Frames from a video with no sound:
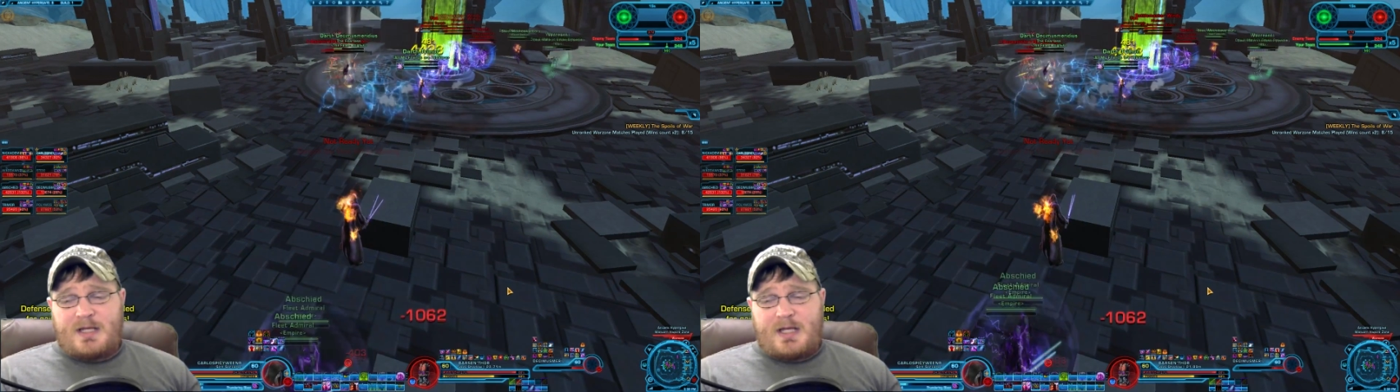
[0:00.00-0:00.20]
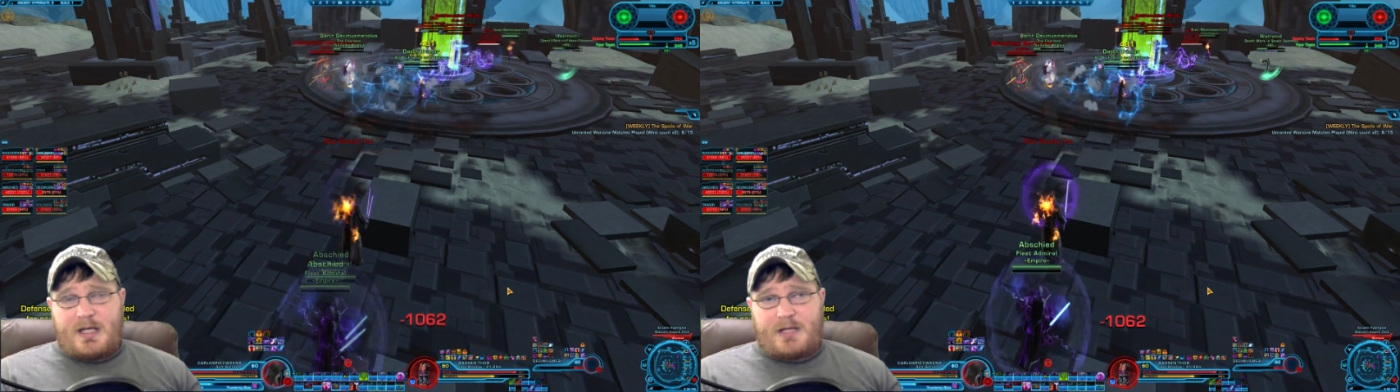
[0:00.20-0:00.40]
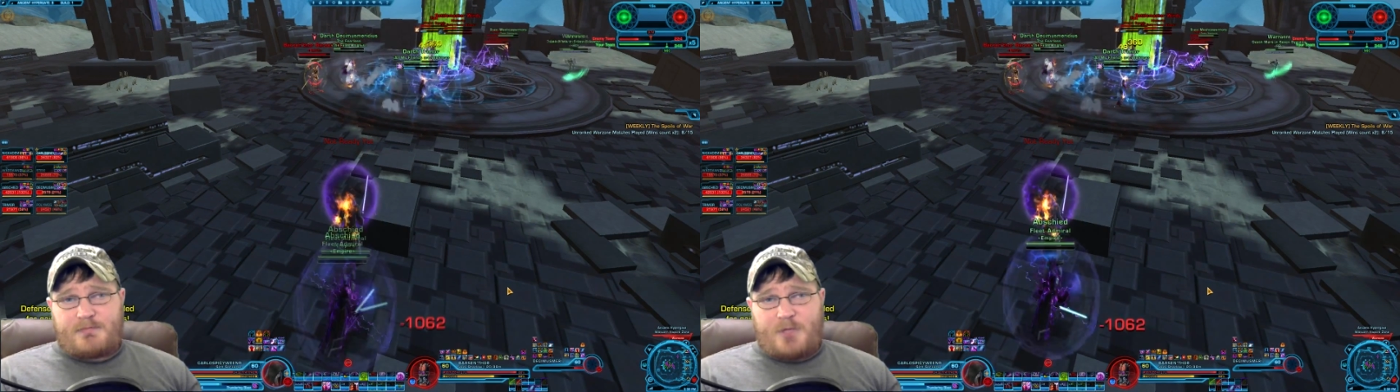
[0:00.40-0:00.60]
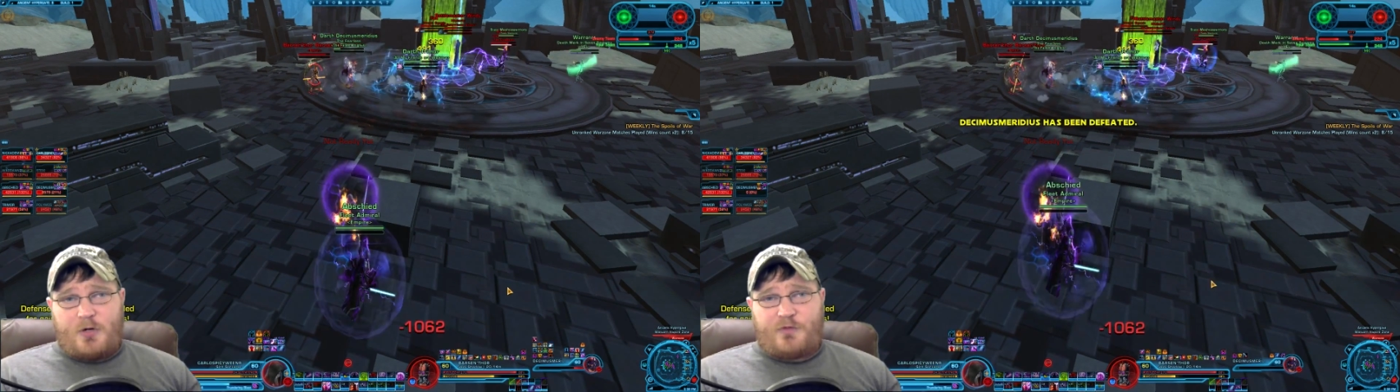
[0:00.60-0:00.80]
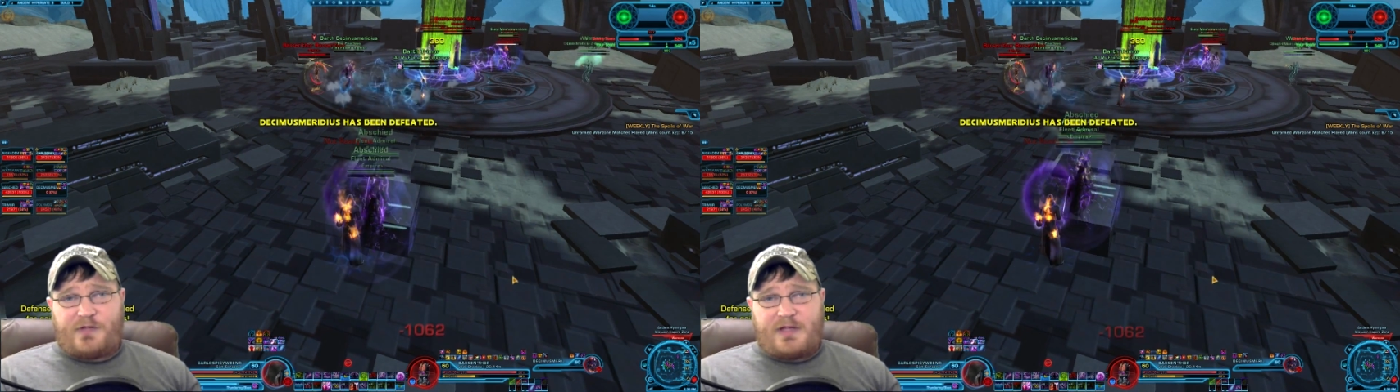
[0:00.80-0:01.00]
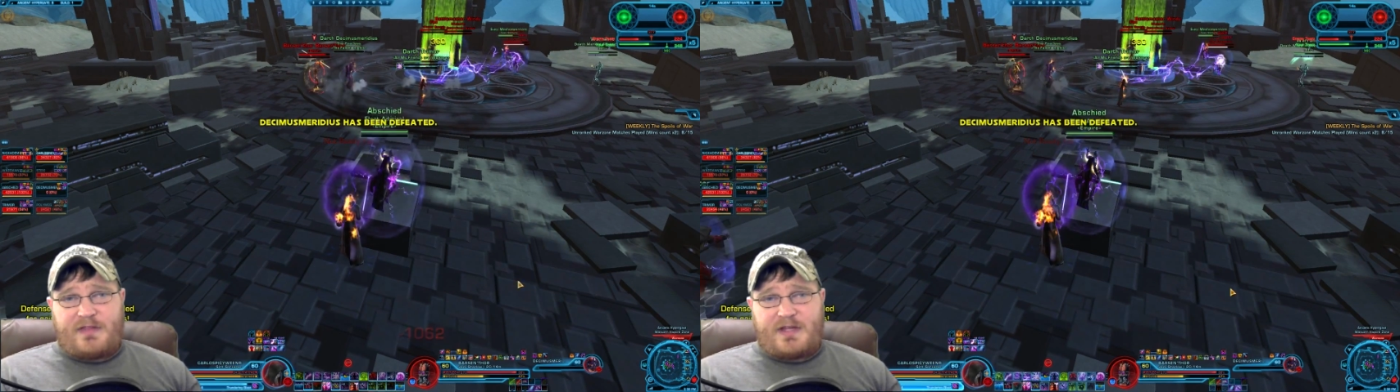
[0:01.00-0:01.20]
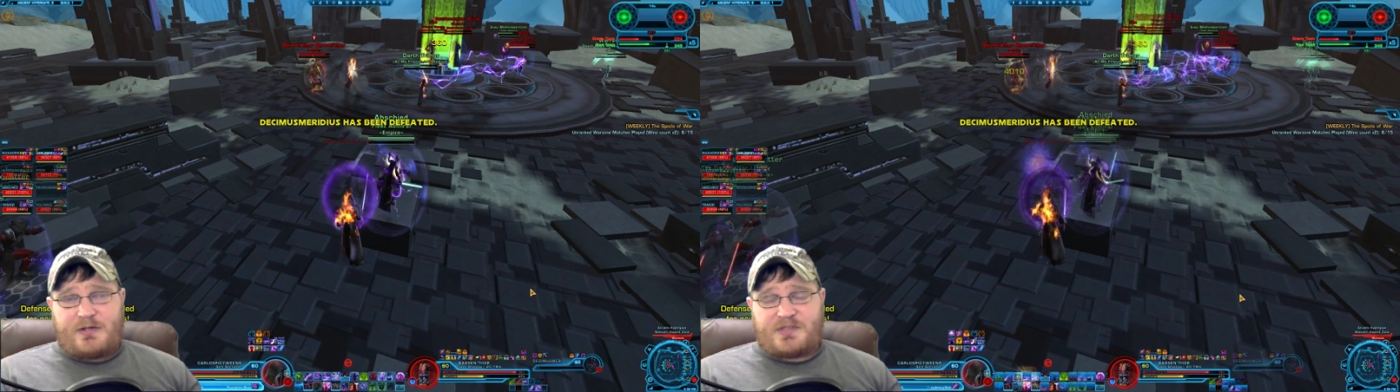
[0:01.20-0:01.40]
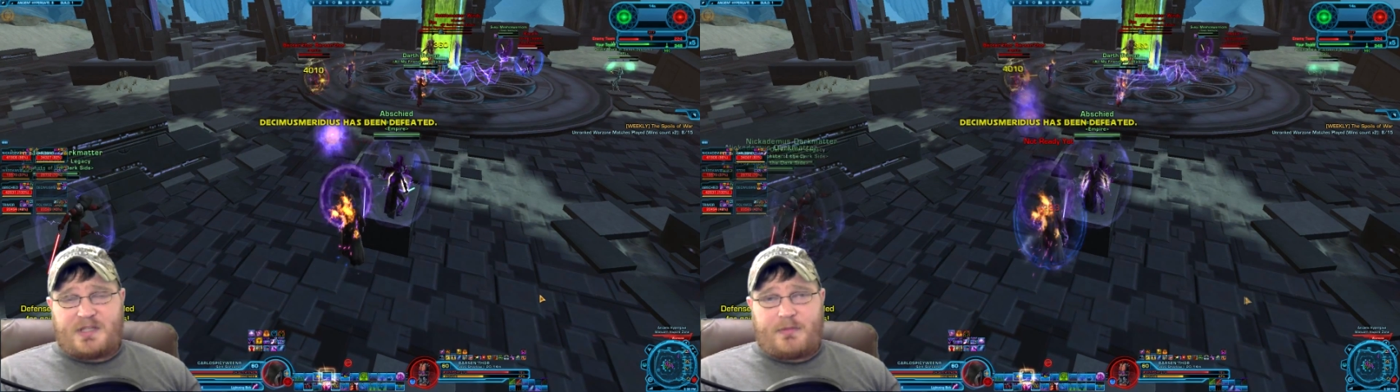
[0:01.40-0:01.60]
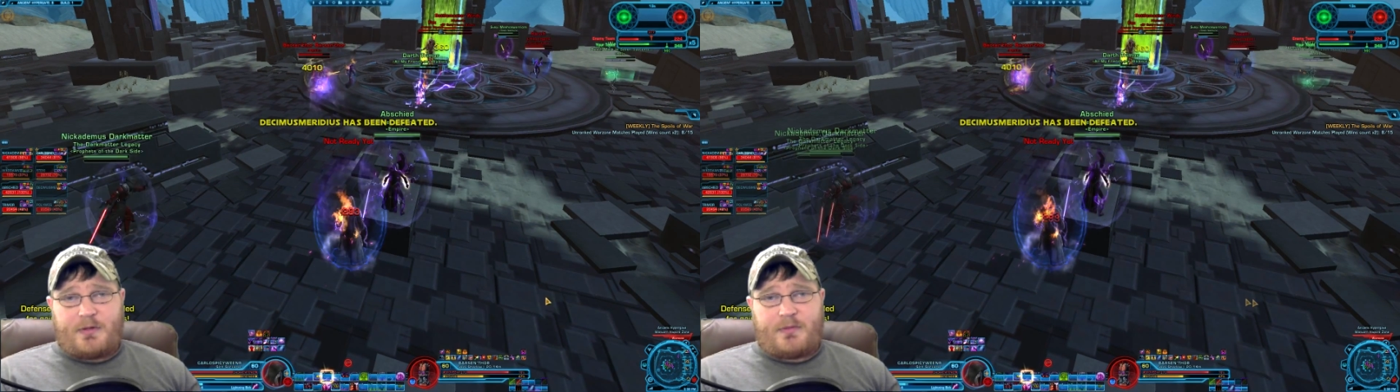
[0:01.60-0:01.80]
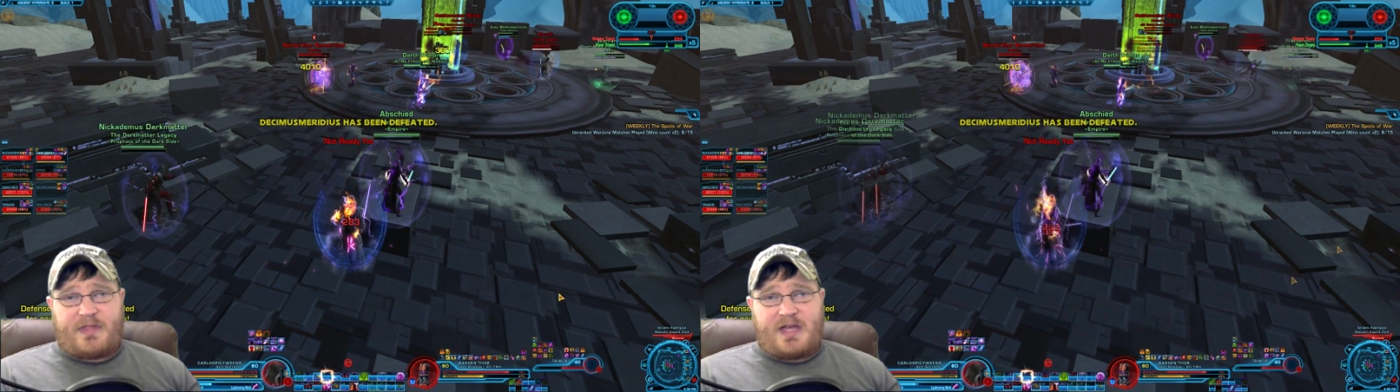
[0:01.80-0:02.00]
And hopefully they do
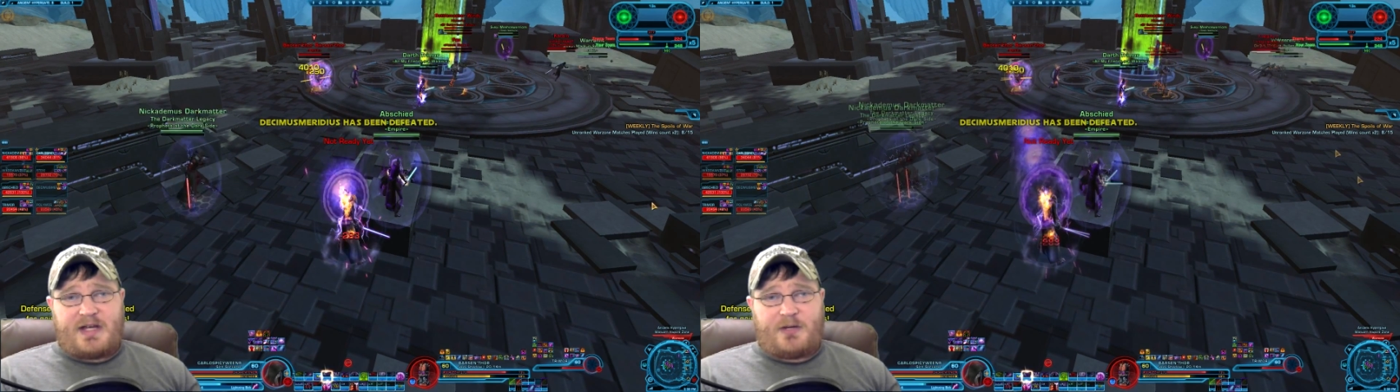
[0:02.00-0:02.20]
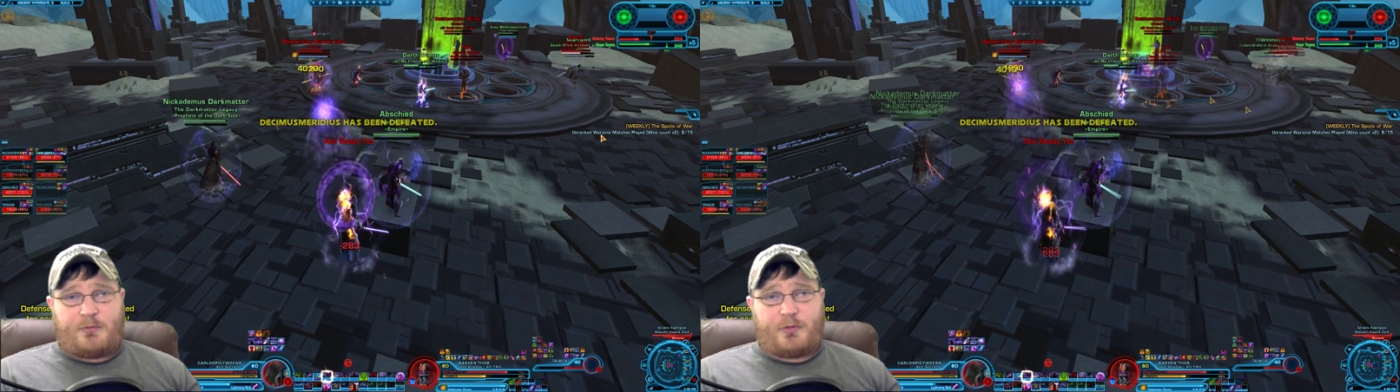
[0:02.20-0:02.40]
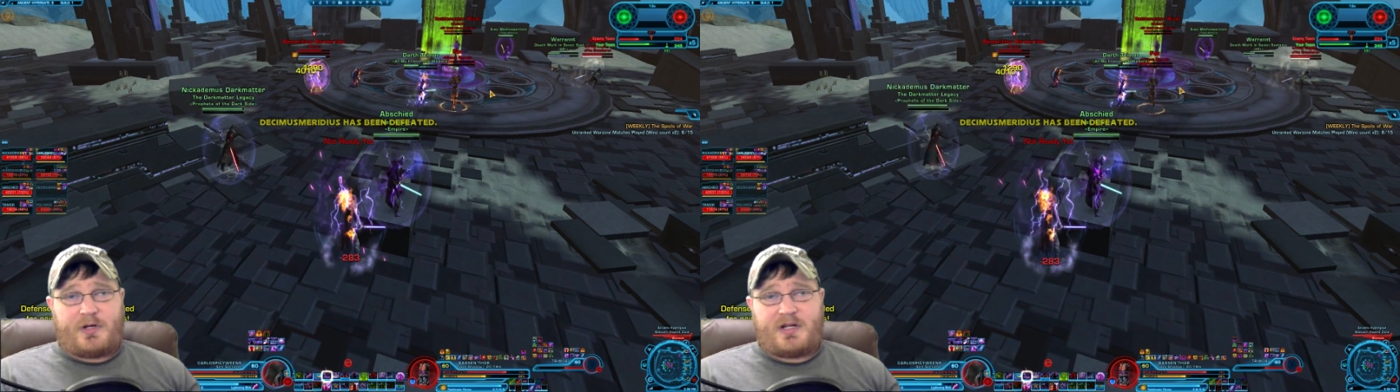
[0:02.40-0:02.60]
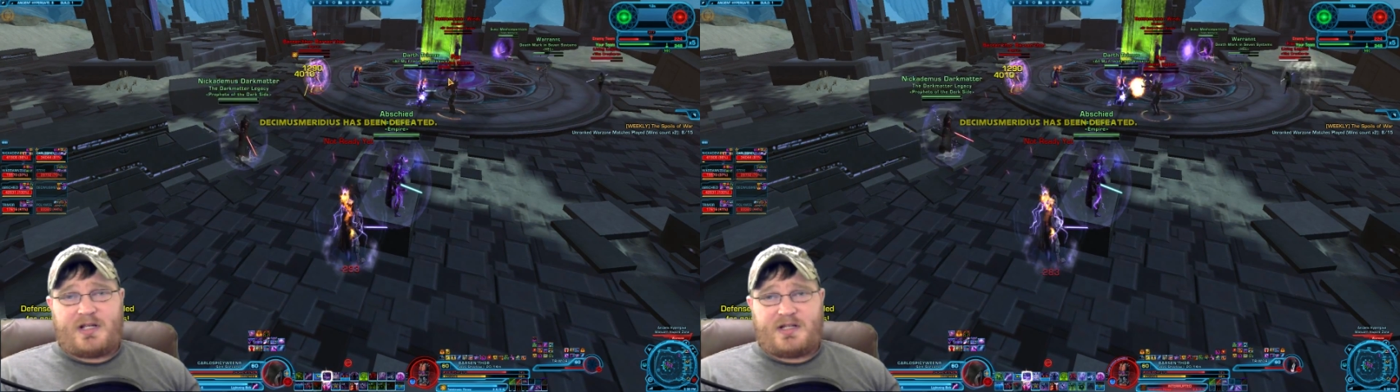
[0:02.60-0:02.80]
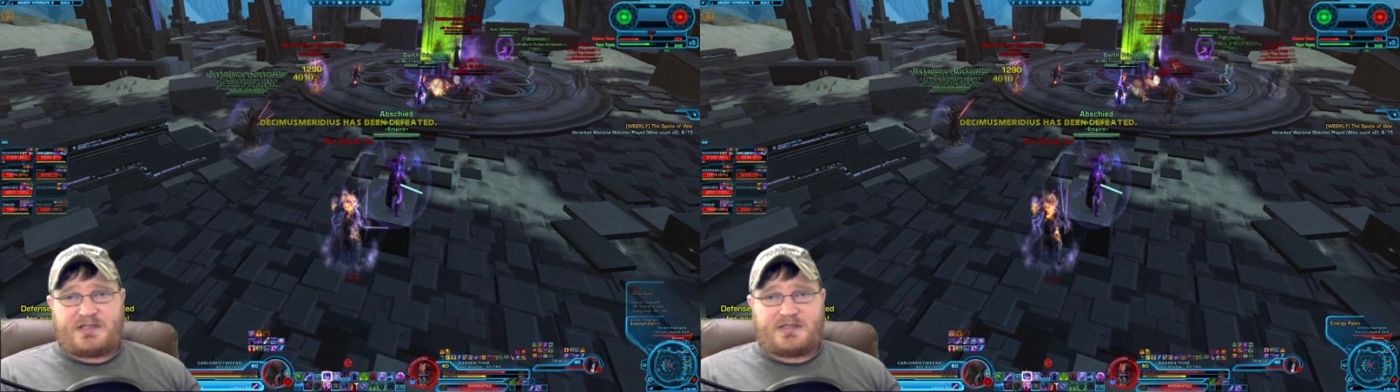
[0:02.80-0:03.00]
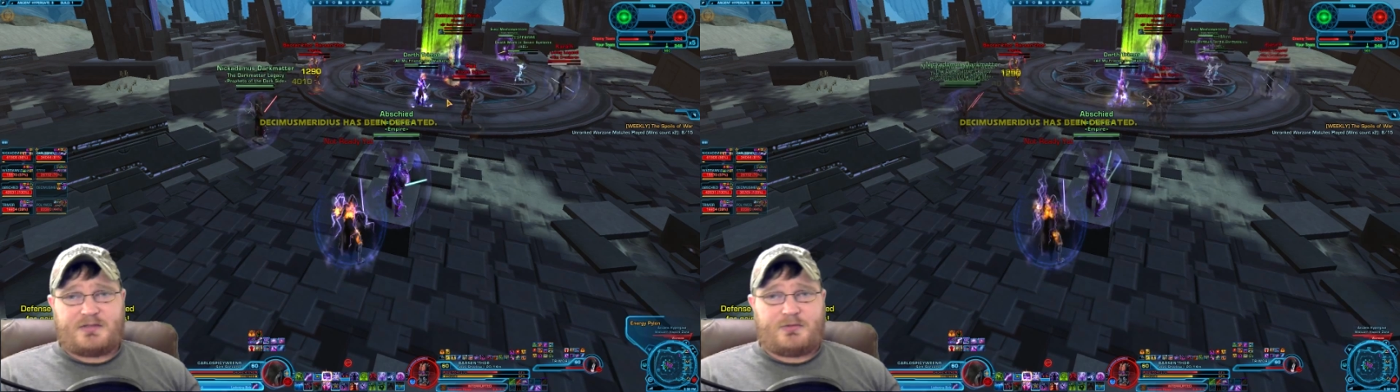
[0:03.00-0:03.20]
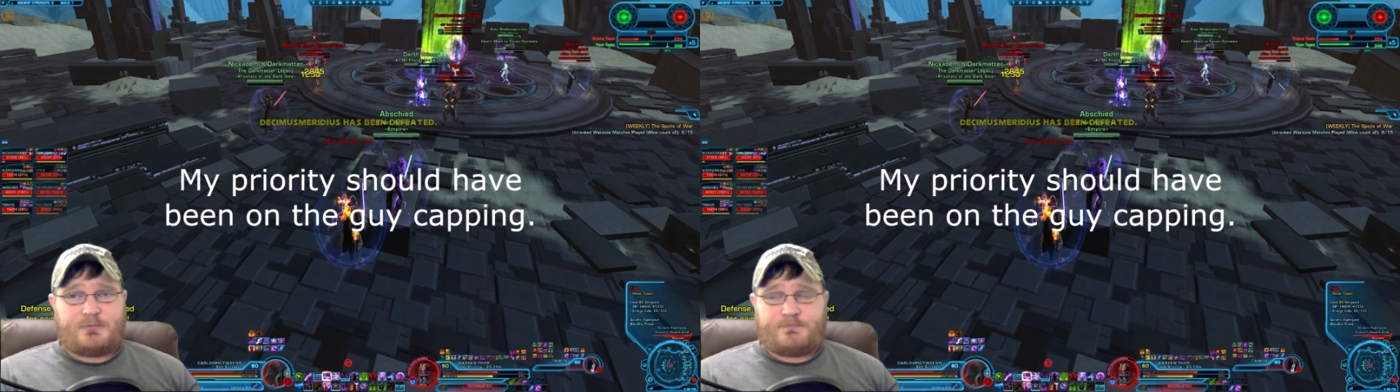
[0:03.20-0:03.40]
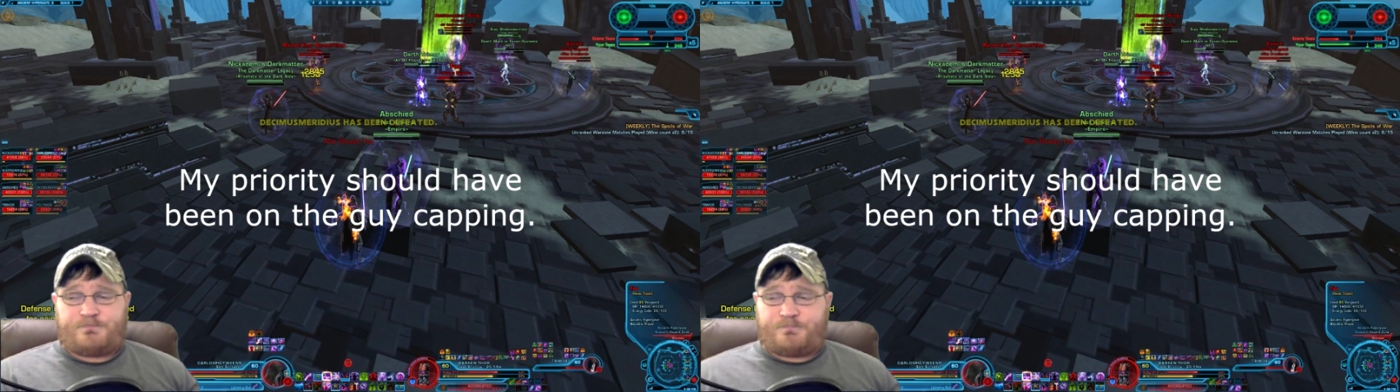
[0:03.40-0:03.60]
something with that here pretty soon.